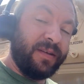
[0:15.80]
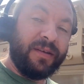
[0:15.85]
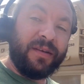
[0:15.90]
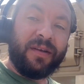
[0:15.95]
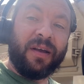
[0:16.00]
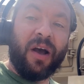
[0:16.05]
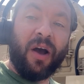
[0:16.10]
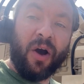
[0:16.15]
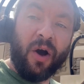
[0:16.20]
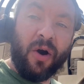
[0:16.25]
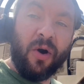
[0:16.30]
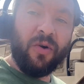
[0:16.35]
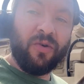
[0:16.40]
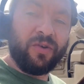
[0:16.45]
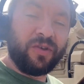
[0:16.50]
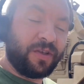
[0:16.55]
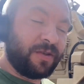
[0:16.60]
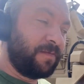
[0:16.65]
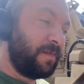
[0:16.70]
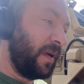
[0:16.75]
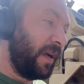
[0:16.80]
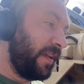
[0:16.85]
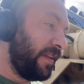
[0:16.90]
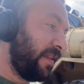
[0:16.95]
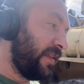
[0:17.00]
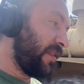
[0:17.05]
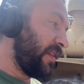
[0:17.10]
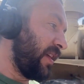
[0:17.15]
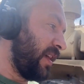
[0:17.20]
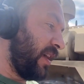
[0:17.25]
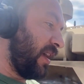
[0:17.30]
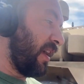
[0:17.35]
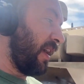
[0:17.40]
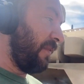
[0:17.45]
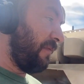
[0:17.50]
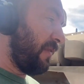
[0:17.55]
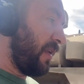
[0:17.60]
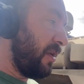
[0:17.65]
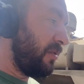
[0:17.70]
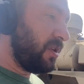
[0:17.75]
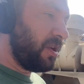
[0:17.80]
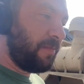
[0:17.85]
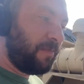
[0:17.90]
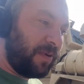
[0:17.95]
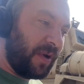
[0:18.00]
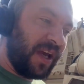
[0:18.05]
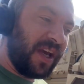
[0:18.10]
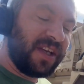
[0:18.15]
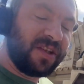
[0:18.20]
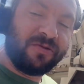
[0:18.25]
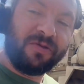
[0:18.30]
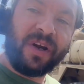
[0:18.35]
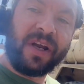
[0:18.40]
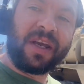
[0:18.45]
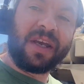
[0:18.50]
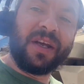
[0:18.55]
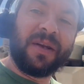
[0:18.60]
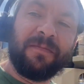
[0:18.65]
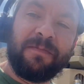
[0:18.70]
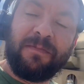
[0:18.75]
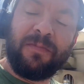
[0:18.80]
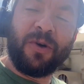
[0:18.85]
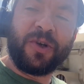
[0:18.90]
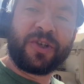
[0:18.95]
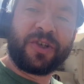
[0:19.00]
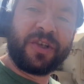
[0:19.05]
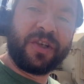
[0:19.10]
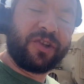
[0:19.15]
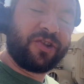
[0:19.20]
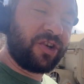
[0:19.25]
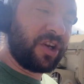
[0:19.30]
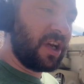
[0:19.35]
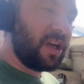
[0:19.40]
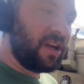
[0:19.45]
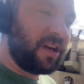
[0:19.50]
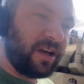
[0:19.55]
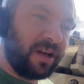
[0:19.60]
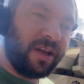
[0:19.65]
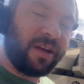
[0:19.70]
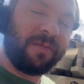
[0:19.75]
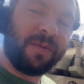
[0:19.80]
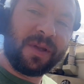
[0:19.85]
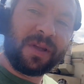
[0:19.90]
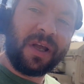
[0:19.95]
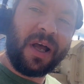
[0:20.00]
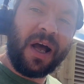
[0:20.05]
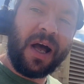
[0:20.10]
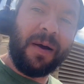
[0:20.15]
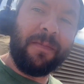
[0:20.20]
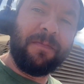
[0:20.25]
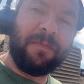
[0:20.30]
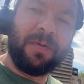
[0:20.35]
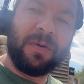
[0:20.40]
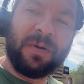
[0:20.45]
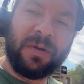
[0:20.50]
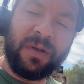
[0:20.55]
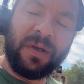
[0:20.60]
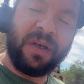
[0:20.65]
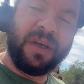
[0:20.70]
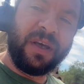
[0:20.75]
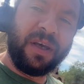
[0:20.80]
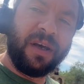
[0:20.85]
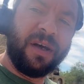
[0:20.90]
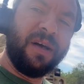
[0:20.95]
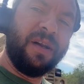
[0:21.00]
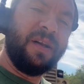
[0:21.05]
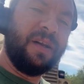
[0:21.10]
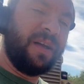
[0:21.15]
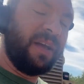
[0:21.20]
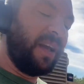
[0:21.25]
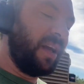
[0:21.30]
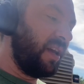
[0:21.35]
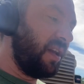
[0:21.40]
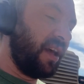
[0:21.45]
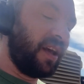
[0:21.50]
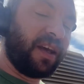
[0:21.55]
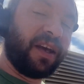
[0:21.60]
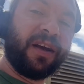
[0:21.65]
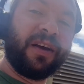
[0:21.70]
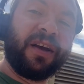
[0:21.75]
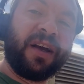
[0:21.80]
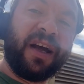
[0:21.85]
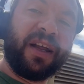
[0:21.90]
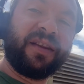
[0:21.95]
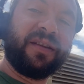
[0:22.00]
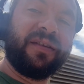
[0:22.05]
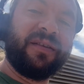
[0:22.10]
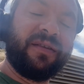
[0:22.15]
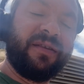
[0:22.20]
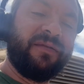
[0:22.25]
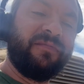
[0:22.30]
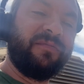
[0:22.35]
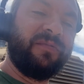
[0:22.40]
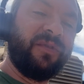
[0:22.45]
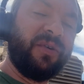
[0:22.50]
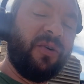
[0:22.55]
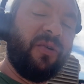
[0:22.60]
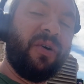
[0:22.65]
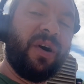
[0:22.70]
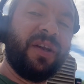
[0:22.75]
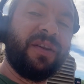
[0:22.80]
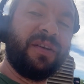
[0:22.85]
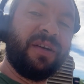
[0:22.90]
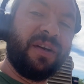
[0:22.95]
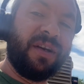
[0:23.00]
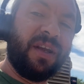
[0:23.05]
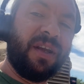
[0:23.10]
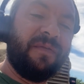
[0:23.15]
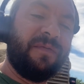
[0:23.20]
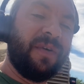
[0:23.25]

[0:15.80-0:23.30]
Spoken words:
hose, but I found a place where I can push the trailer a little bit uphill and I can go underneath